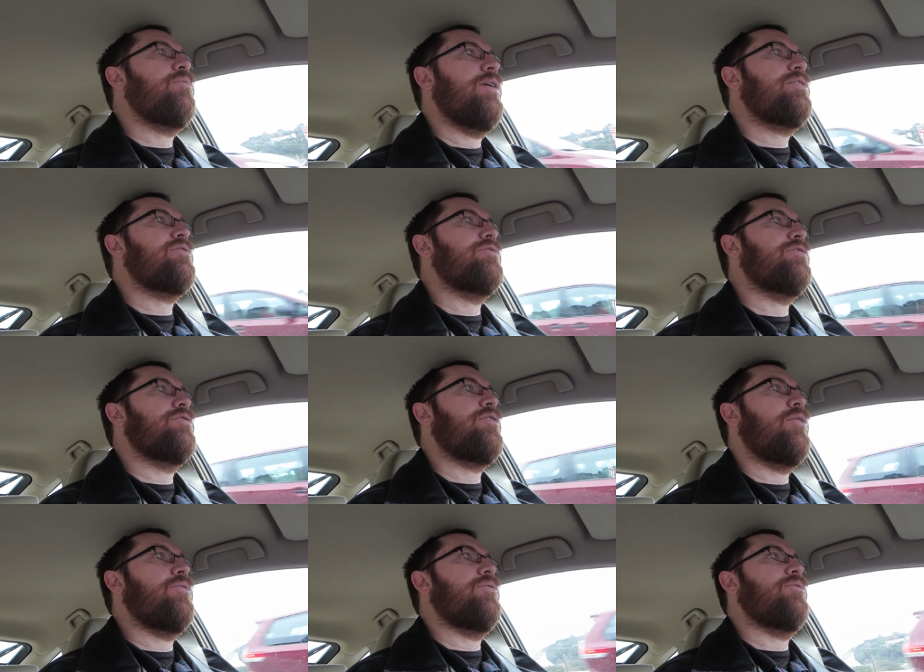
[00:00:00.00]
questions
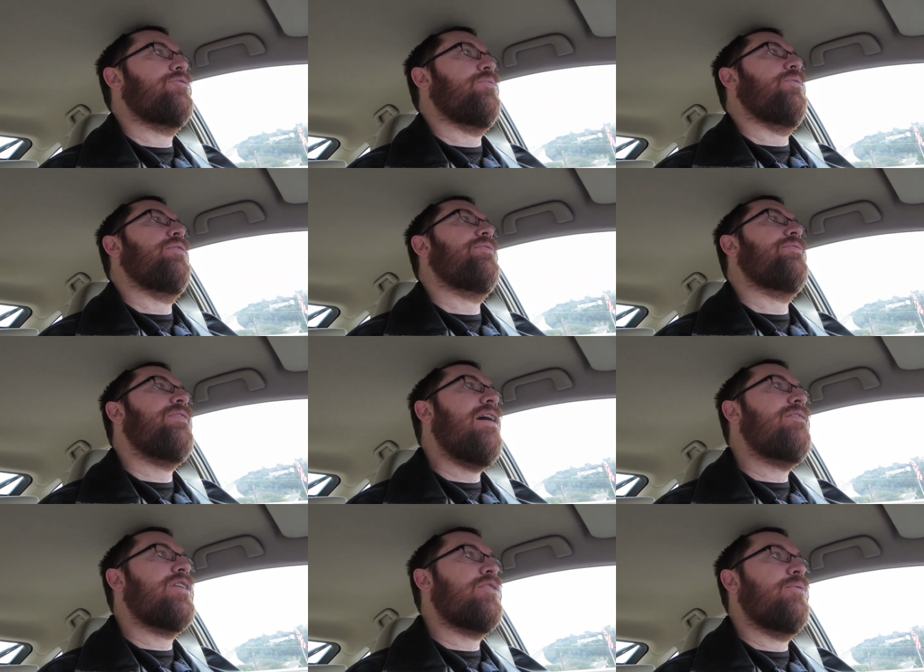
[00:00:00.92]
total, so only
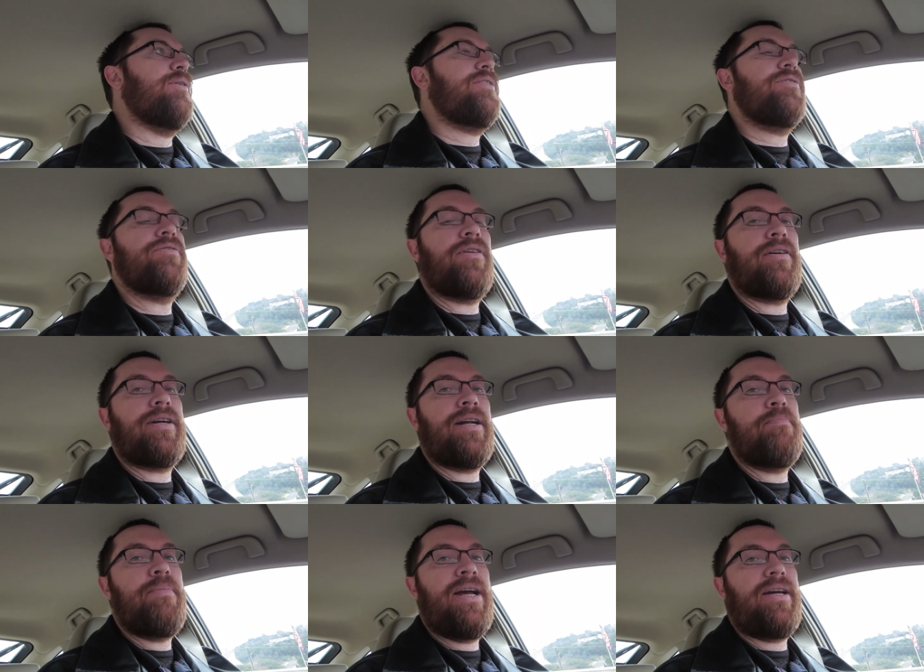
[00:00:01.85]
five of the questions aren't
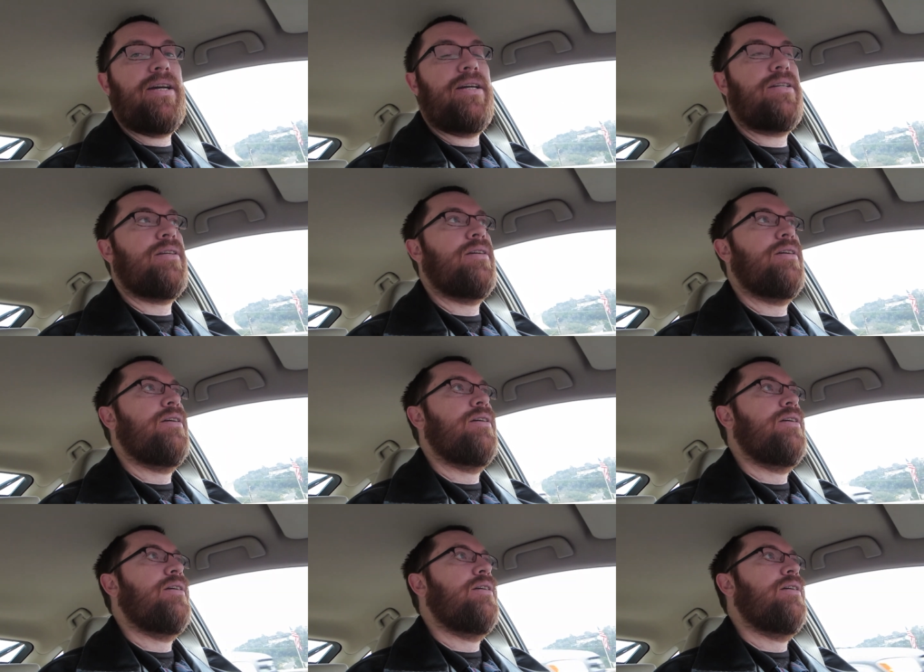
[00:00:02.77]
going to make it.
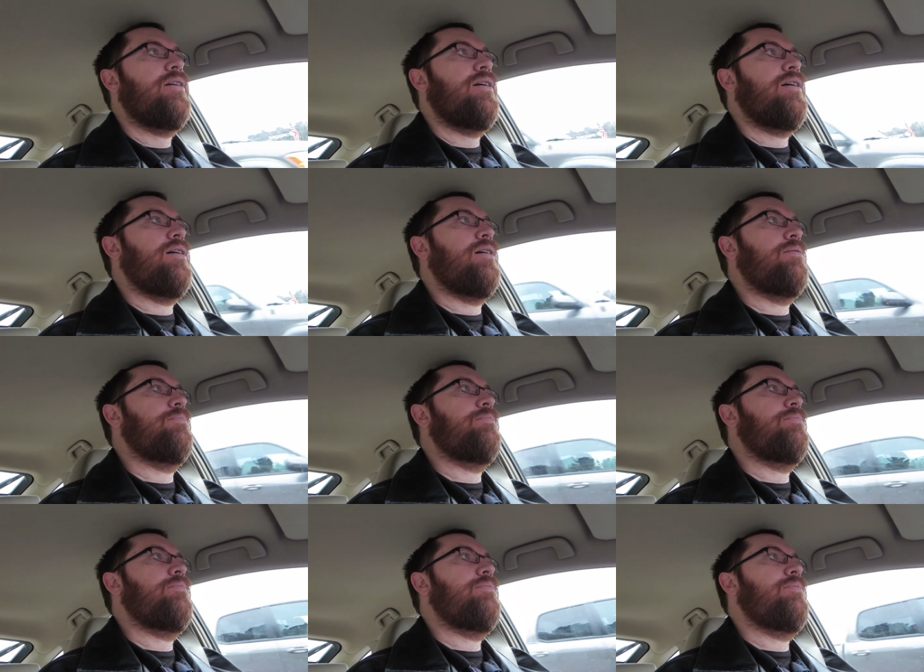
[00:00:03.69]

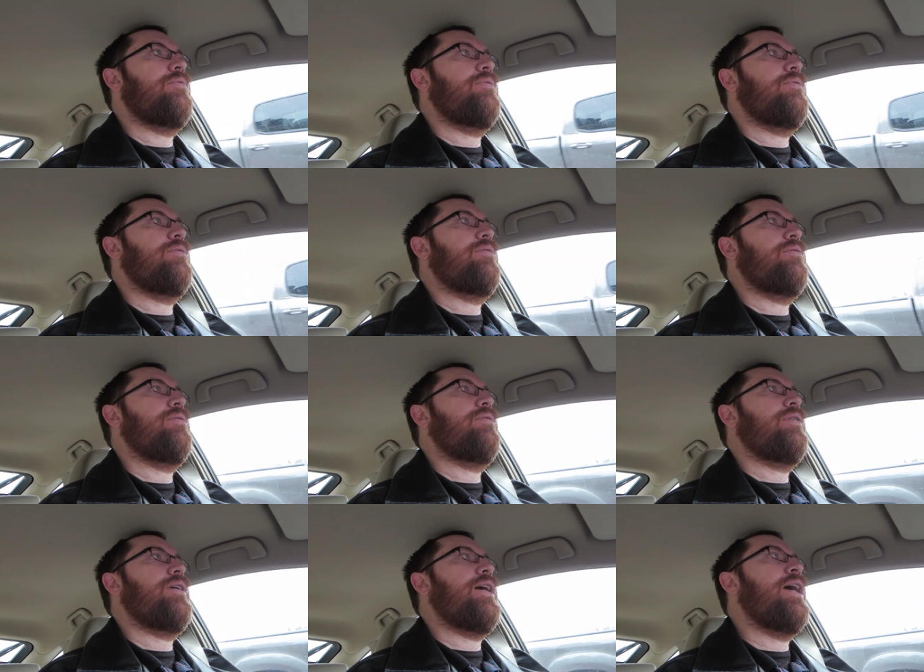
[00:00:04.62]
Um,
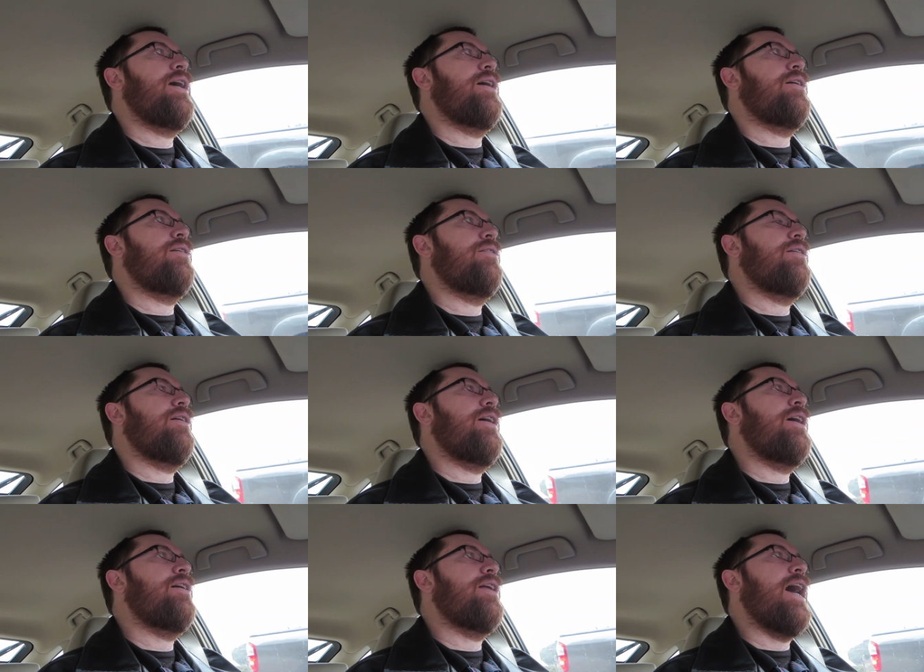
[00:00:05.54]
and
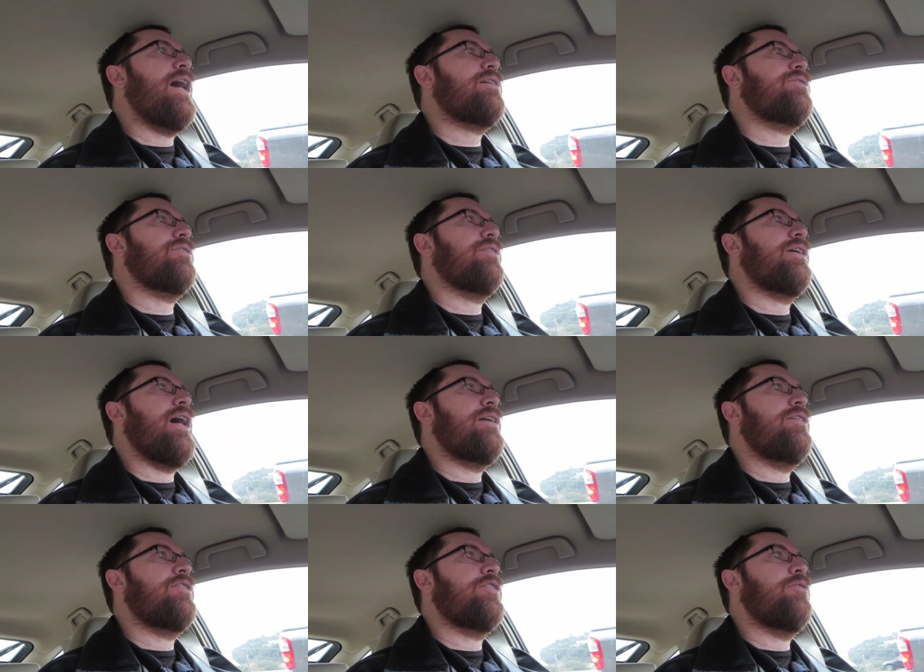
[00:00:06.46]
it actually, I
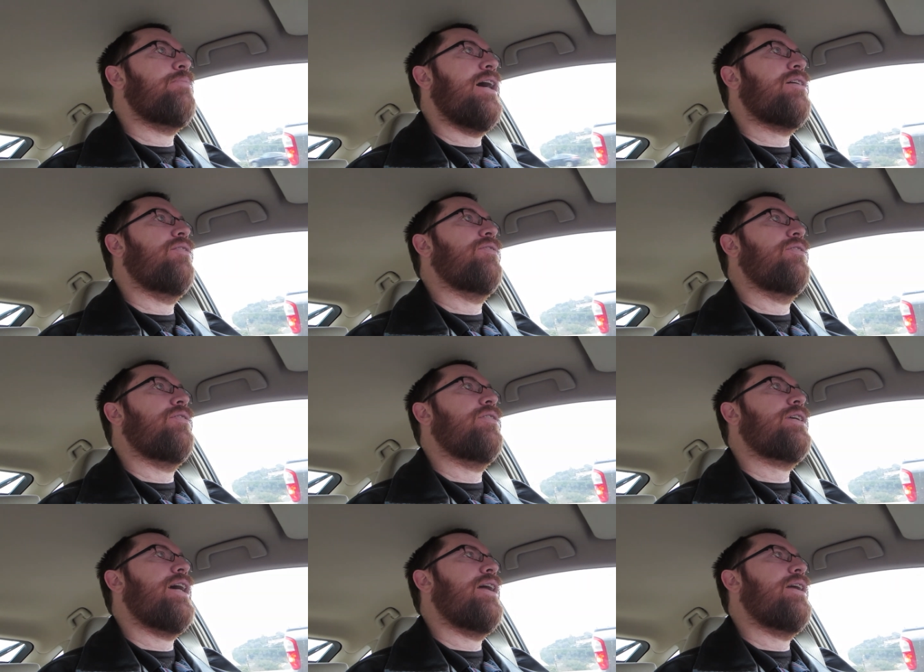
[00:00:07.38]
need to go back over and
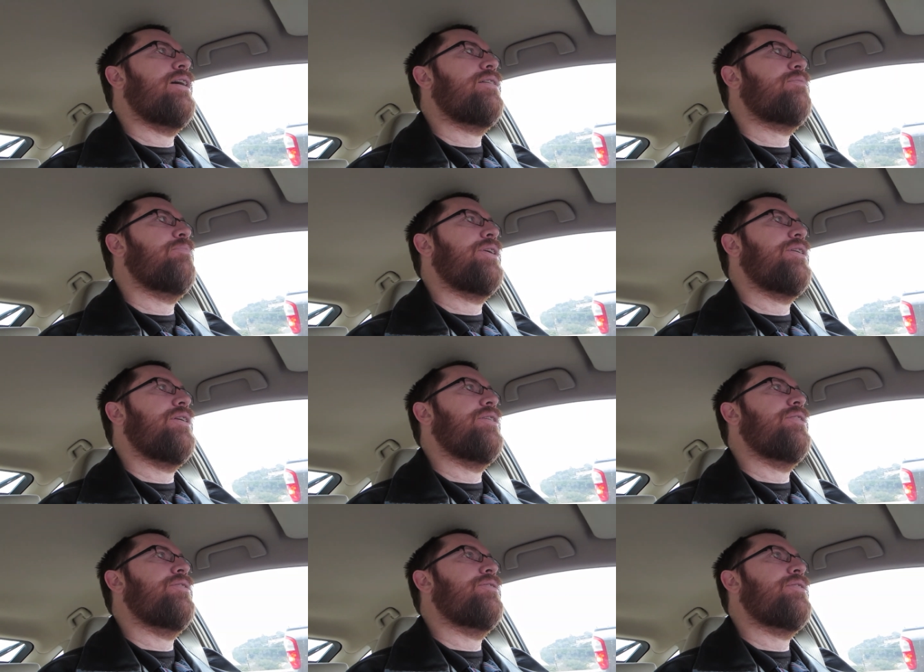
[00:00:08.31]
look at it
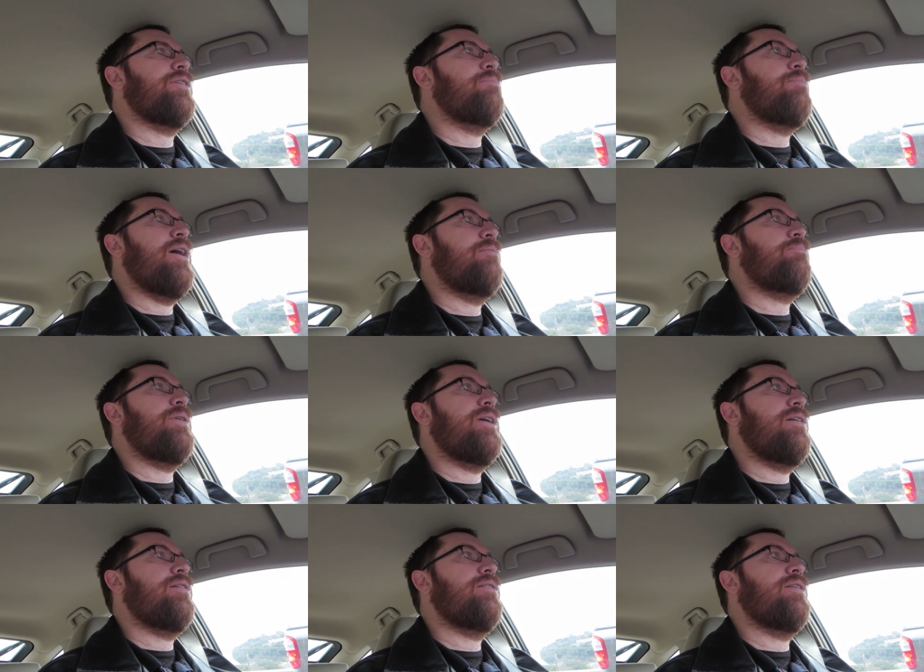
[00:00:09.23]
because it may
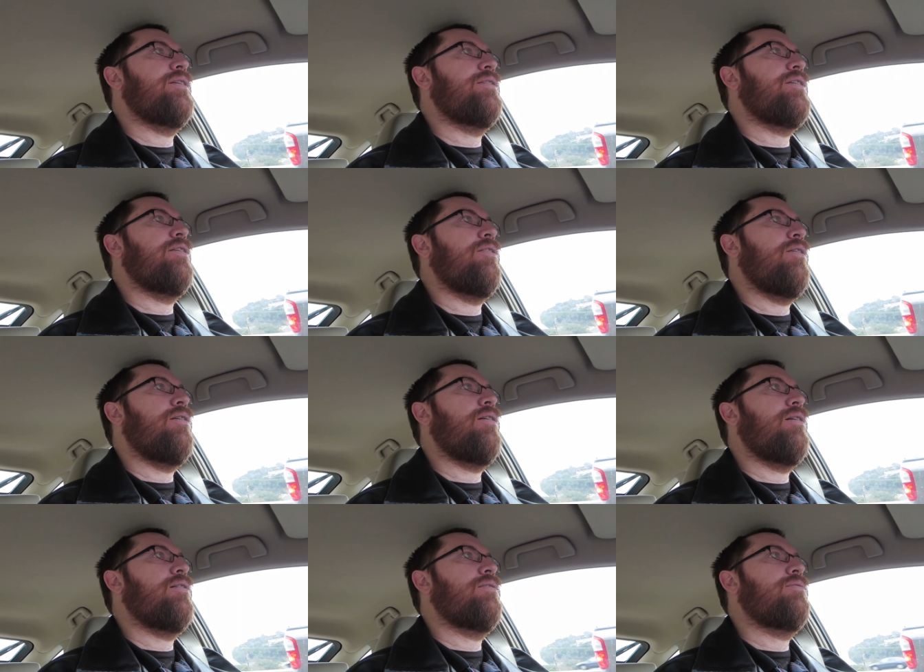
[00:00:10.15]
be that there
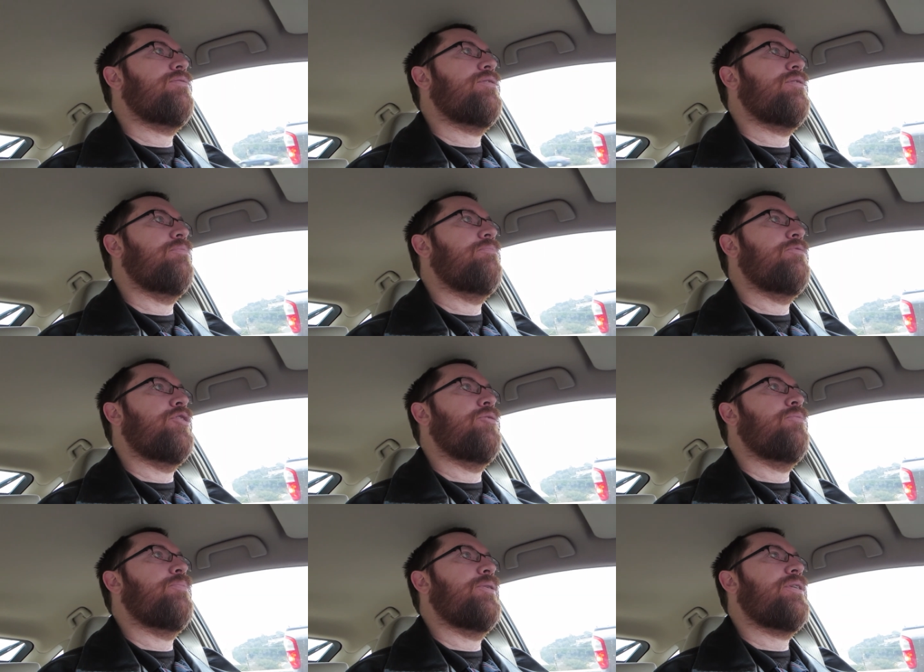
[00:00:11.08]
are some
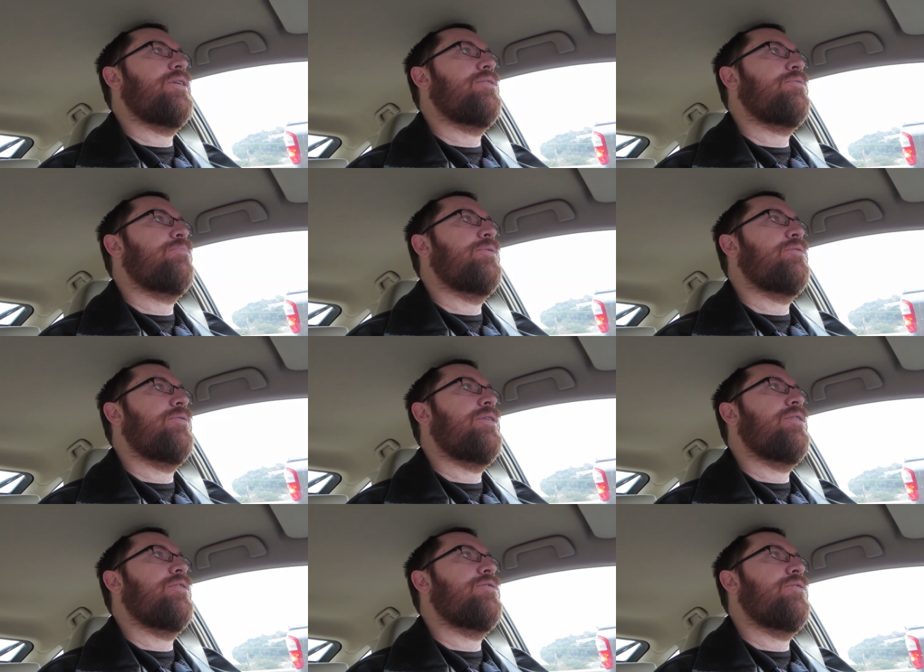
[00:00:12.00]
duplicates
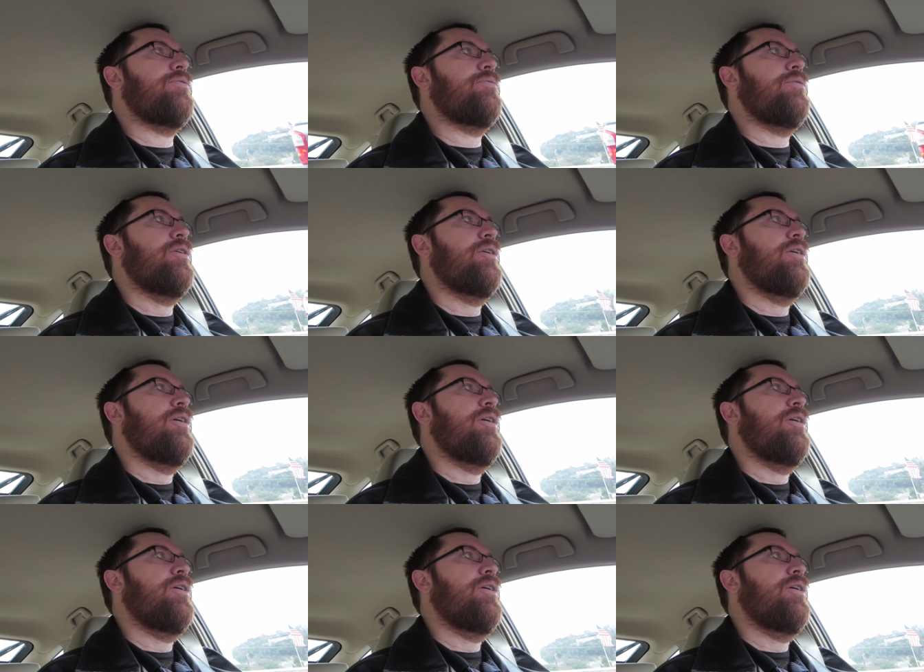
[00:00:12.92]
between the two